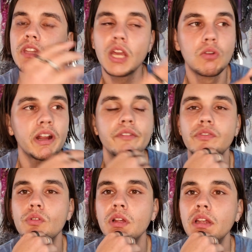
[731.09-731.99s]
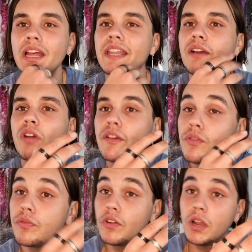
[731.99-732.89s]
They're grateful. They're
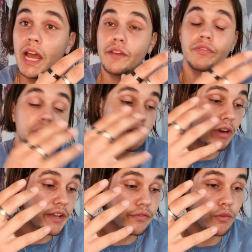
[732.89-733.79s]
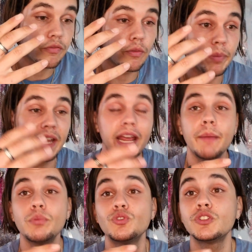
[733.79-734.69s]
grateful for life. They're grateful for being
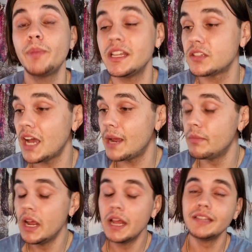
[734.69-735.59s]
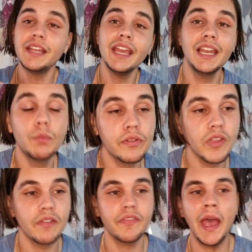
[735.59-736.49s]
able to spend time daily
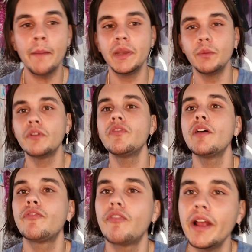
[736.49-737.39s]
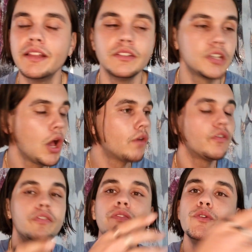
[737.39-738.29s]
with their family, with their friends,
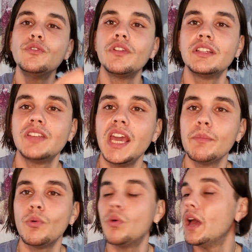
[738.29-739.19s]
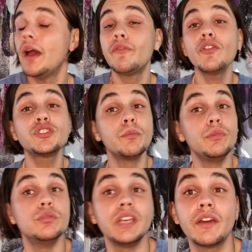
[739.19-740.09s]
for food on the table, for
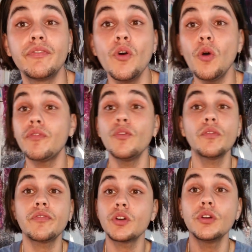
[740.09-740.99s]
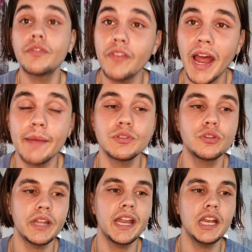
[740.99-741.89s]
some music, for good
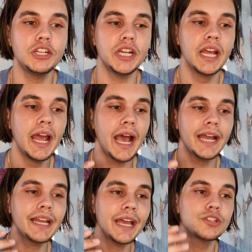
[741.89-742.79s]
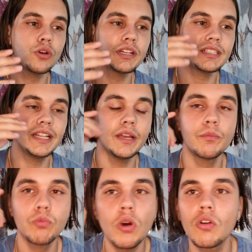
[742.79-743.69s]
vibes, good energy. And that is honestly
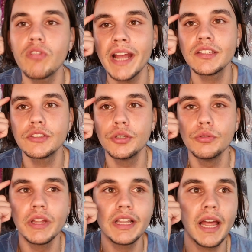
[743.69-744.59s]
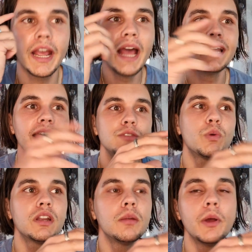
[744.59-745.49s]
what gratitude, like, that is
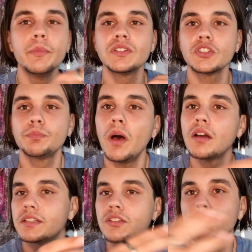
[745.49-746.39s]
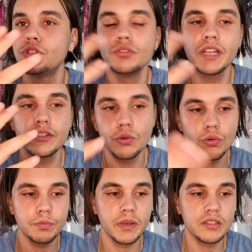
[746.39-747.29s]
one of the moments that sparked this whole Tuesday
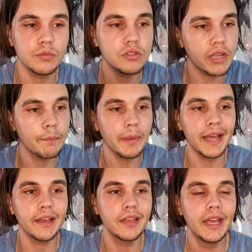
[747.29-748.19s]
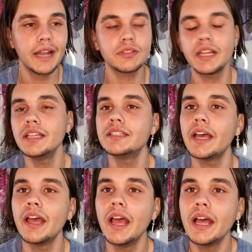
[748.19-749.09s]
Talks, because I was looking back. I was like,
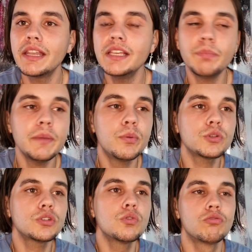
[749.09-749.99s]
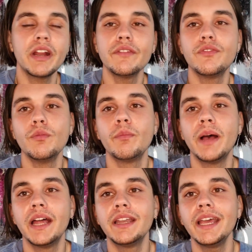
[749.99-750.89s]
these people are so grateful,
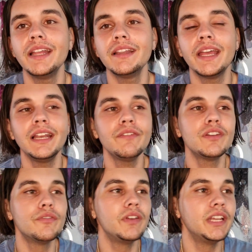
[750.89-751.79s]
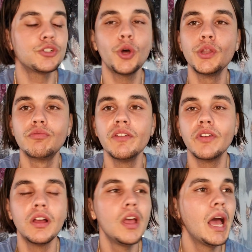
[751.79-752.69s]
man. They live in a village on a
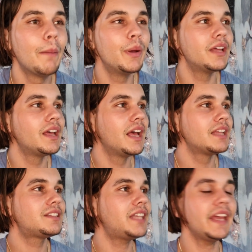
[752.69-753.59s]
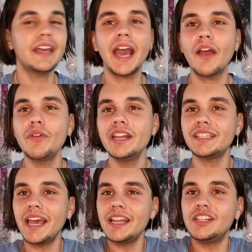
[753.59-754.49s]
river, but they carry
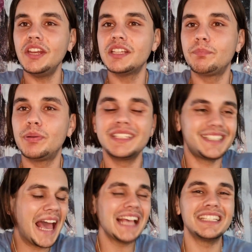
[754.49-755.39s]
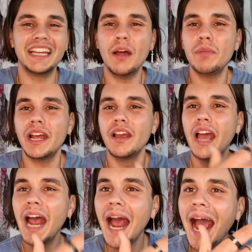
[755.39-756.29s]
this energy, this pizzazz. And I'm like,
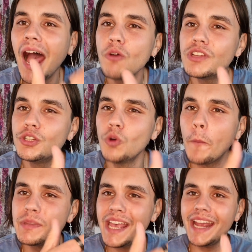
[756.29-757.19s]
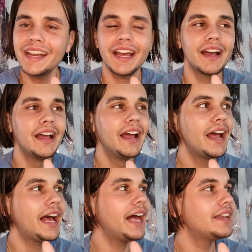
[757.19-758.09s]
how did you obtain that?
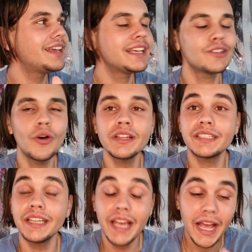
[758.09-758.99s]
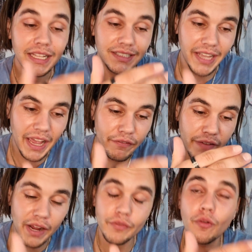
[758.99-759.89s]
And it's honestly, they're
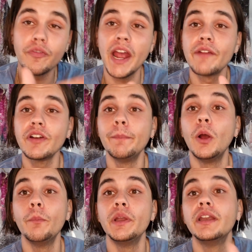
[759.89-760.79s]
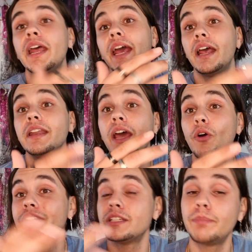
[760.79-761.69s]
thankful for every moment
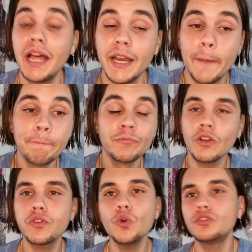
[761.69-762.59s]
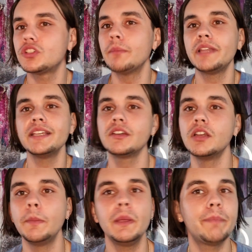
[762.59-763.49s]
they're on this planet. Of course, some days are
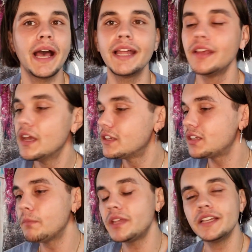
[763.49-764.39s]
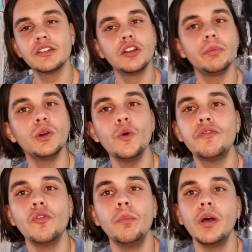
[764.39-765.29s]
going to be bad, some days are going to be
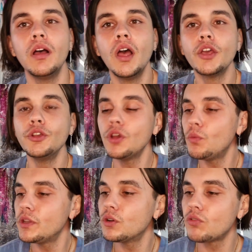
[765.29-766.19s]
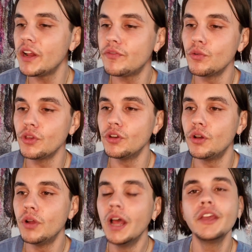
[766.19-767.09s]
awful, but you know, when you're grateful, you
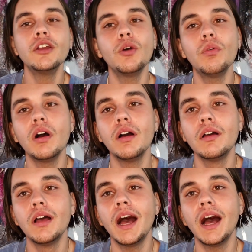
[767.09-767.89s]
know what?